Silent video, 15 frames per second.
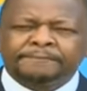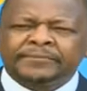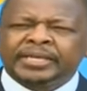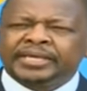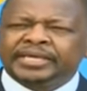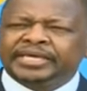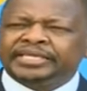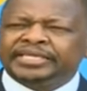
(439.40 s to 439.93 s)

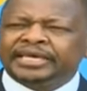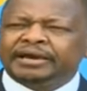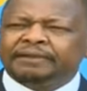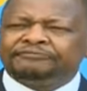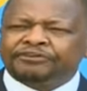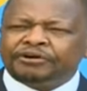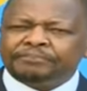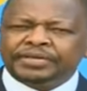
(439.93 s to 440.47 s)
It
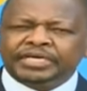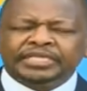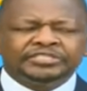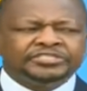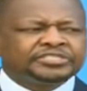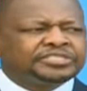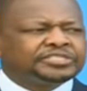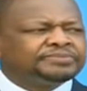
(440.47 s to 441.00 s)
therefore
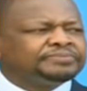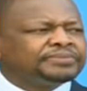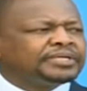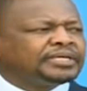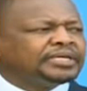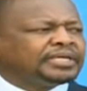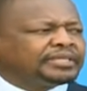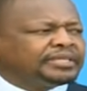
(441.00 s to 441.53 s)
means
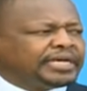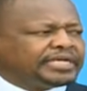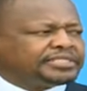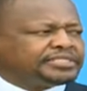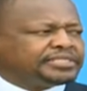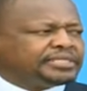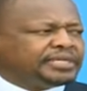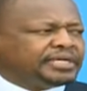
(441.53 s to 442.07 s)

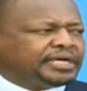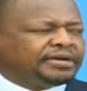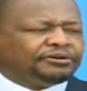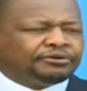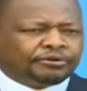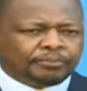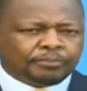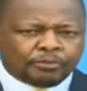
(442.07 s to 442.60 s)
that
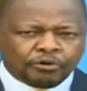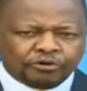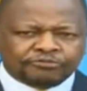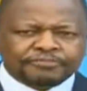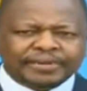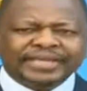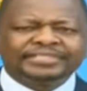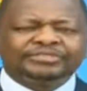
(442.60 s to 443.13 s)

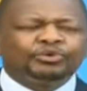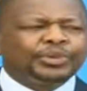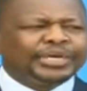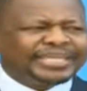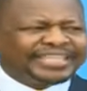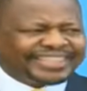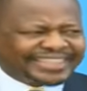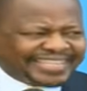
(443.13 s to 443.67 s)
movement
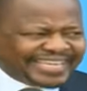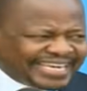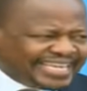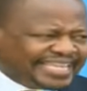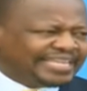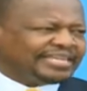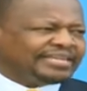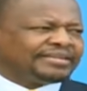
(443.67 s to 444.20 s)

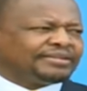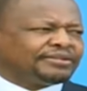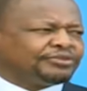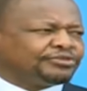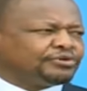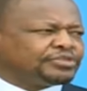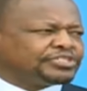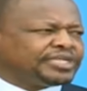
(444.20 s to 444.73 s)
within
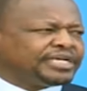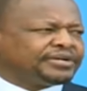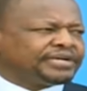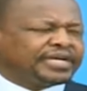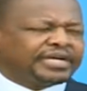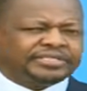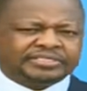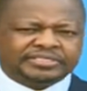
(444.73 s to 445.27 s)
those
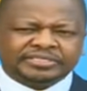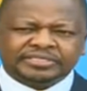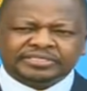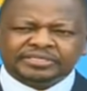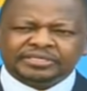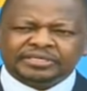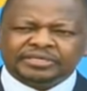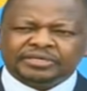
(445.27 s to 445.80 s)
areas,
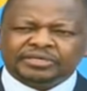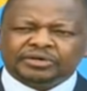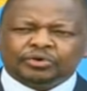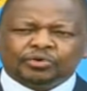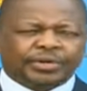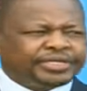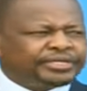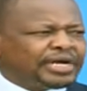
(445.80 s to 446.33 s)

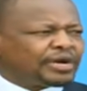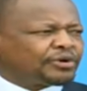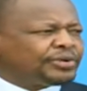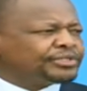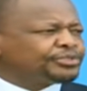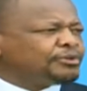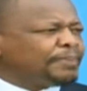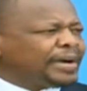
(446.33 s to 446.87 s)
when you are going
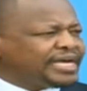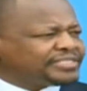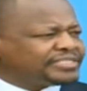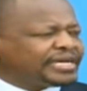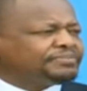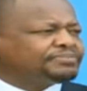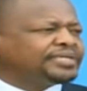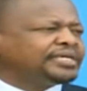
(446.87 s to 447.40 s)
to buy
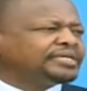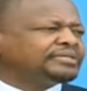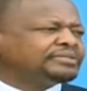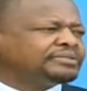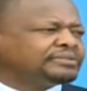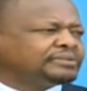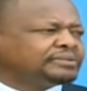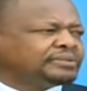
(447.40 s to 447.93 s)
something,
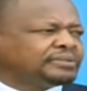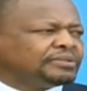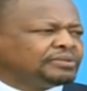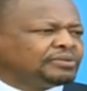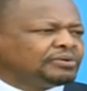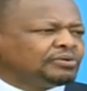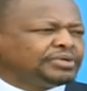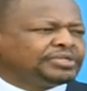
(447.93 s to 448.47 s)

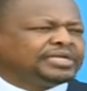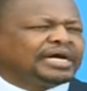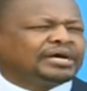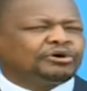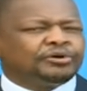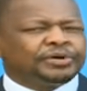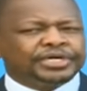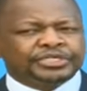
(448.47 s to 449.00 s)
when you are
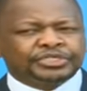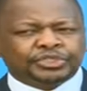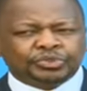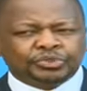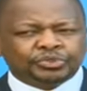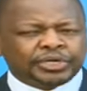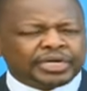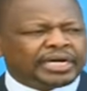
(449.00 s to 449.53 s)
going
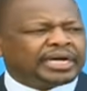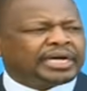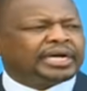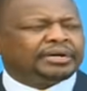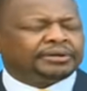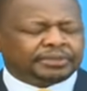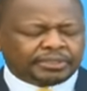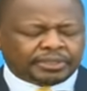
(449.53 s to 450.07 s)

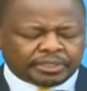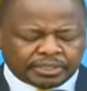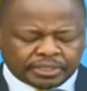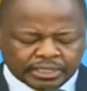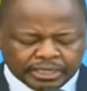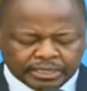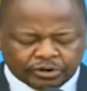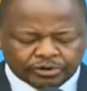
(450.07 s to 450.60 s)
to
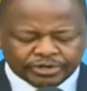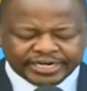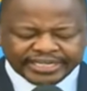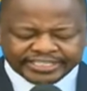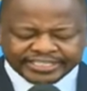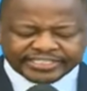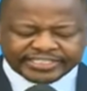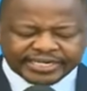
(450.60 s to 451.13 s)

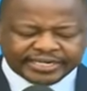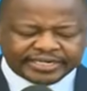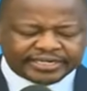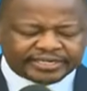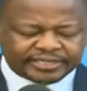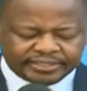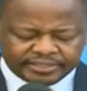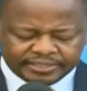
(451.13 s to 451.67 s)

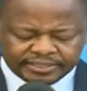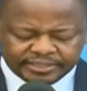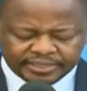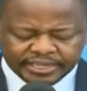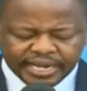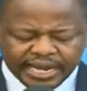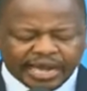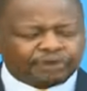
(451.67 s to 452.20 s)
unnecessary
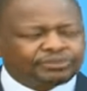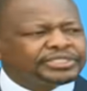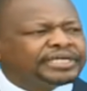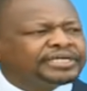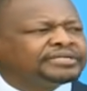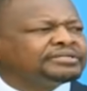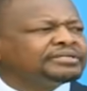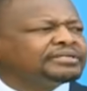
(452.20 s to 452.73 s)

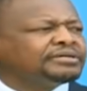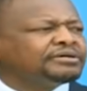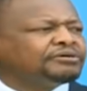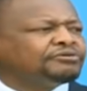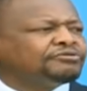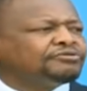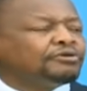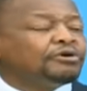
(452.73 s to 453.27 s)
outing
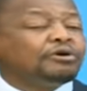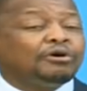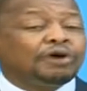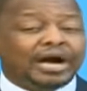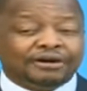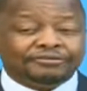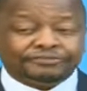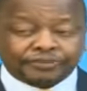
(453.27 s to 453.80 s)
for
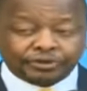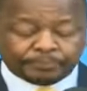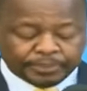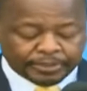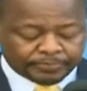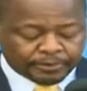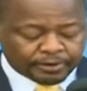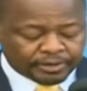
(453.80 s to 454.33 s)
a few
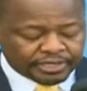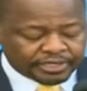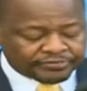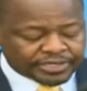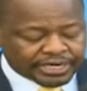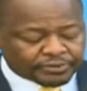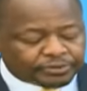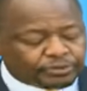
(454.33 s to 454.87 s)
people, if you
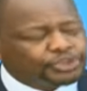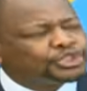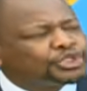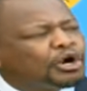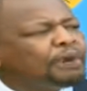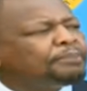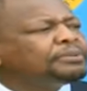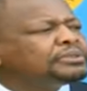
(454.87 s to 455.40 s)
are going to shop,